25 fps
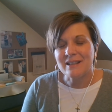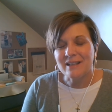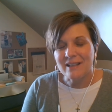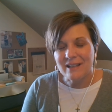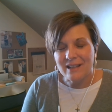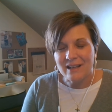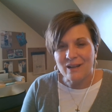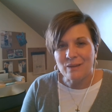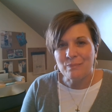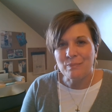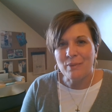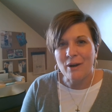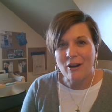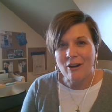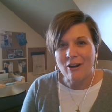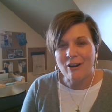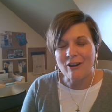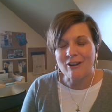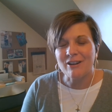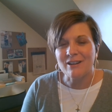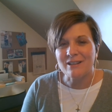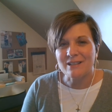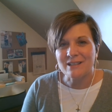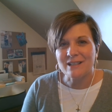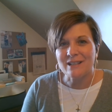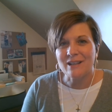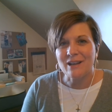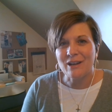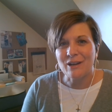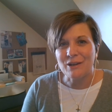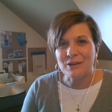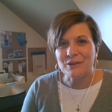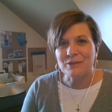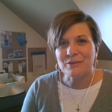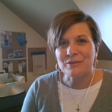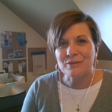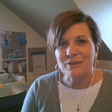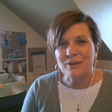key part
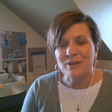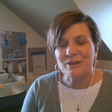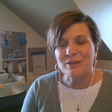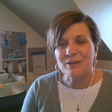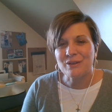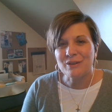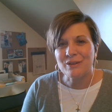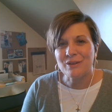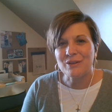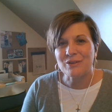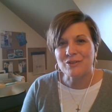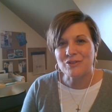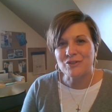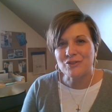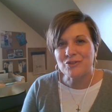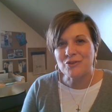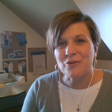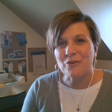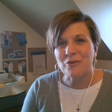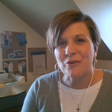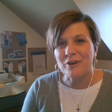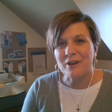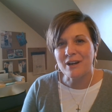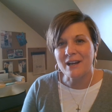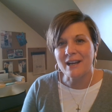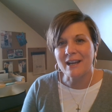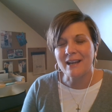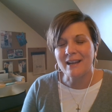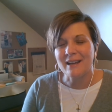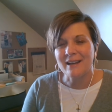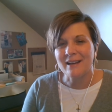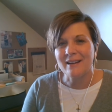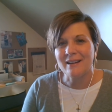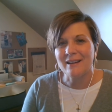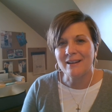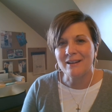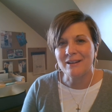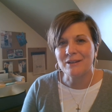of the
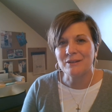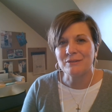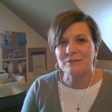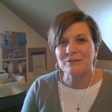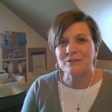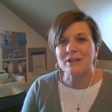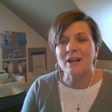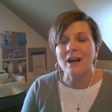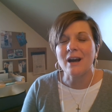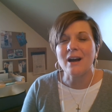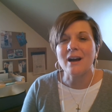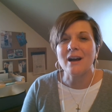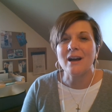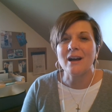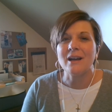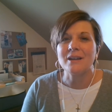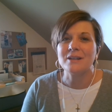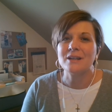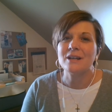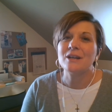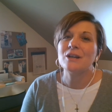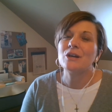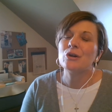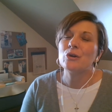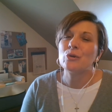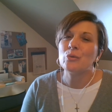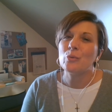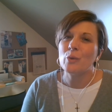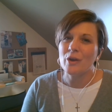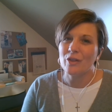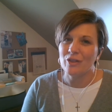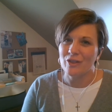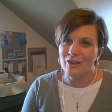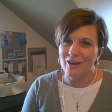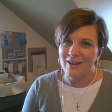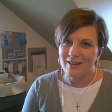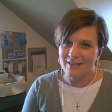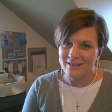story of God
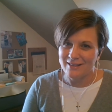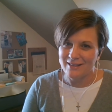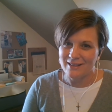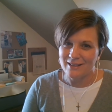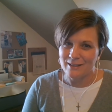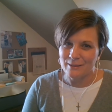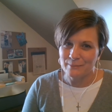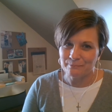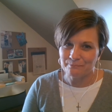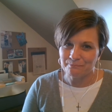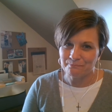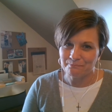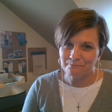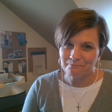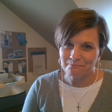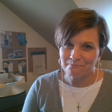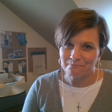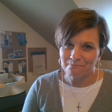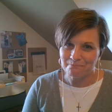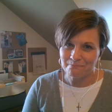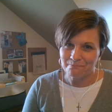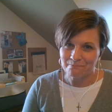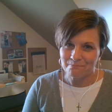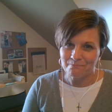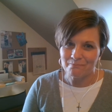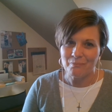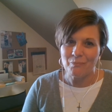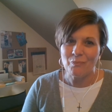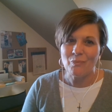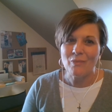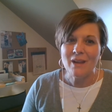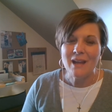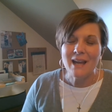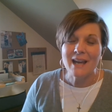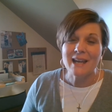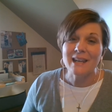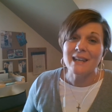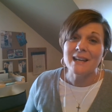with us.
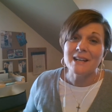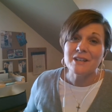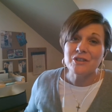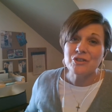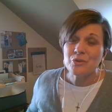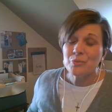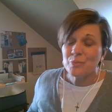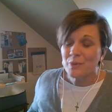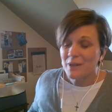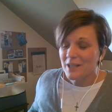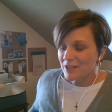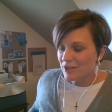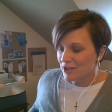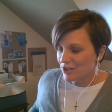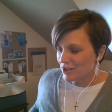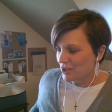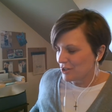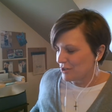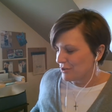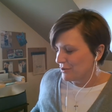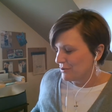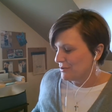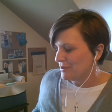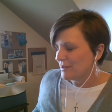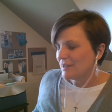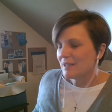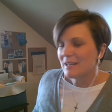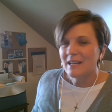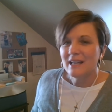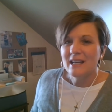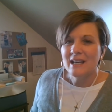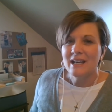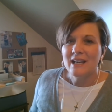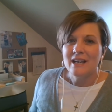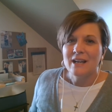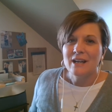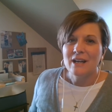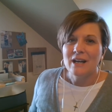I'd like to read to you
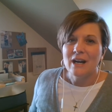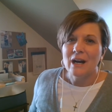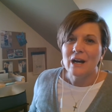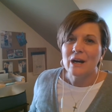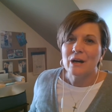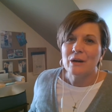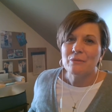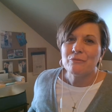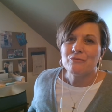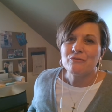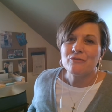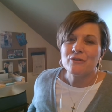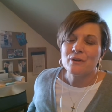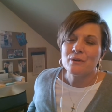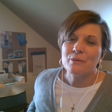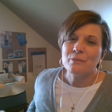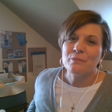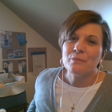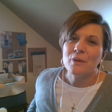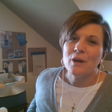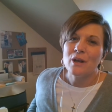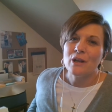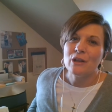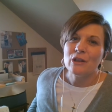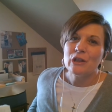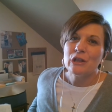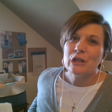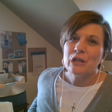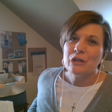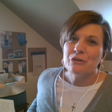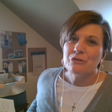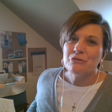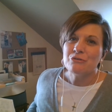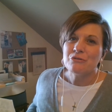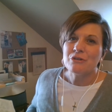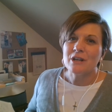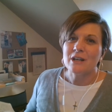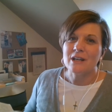um, from
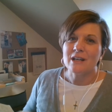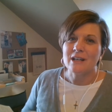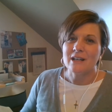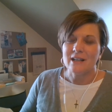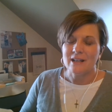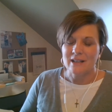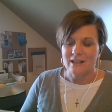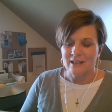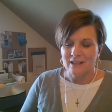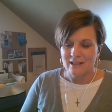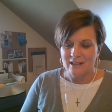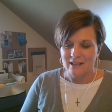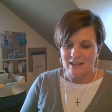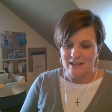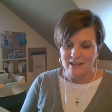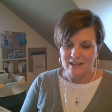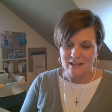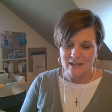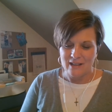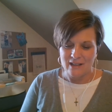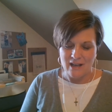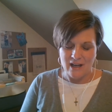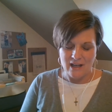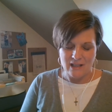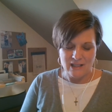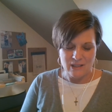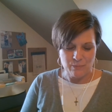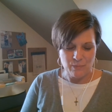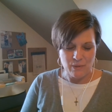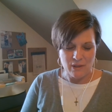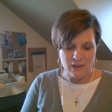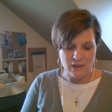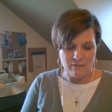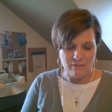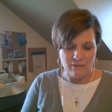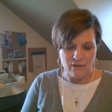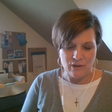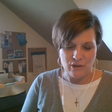Luke, the
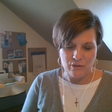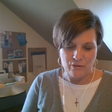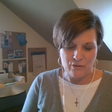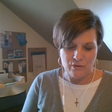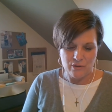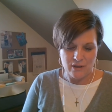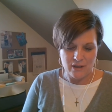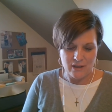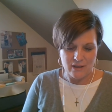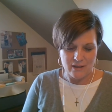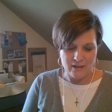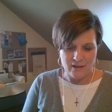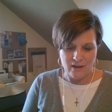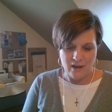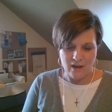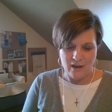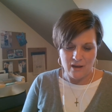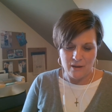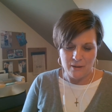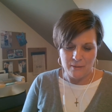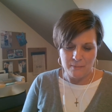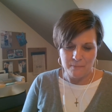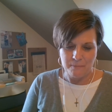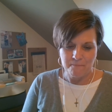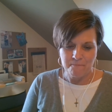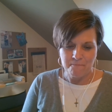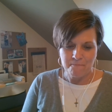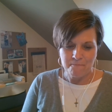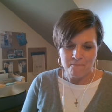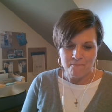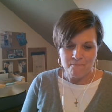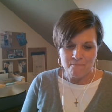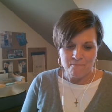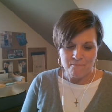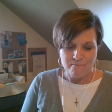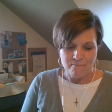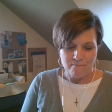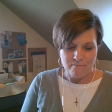Gospel of Luke, um,
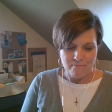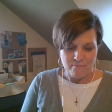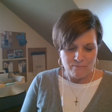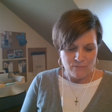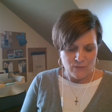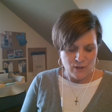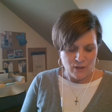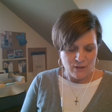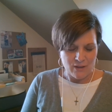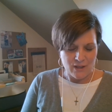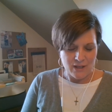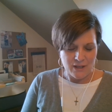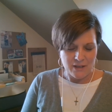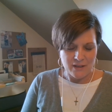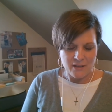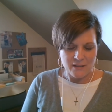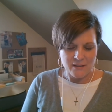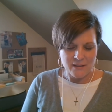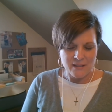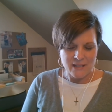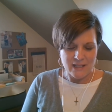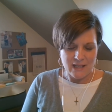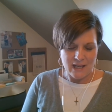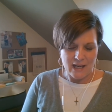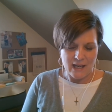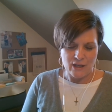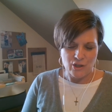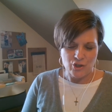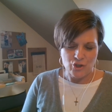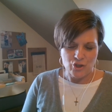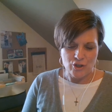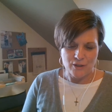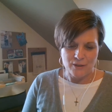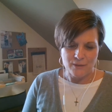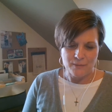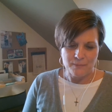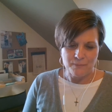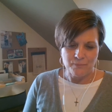the
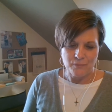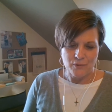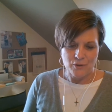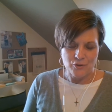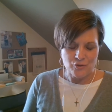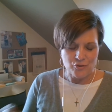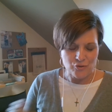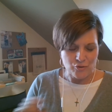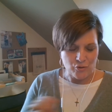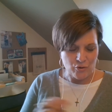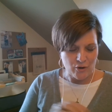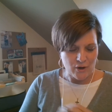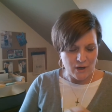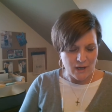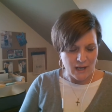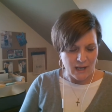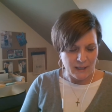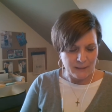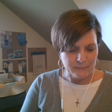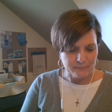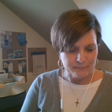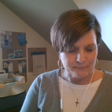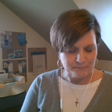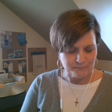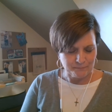Annunciation story.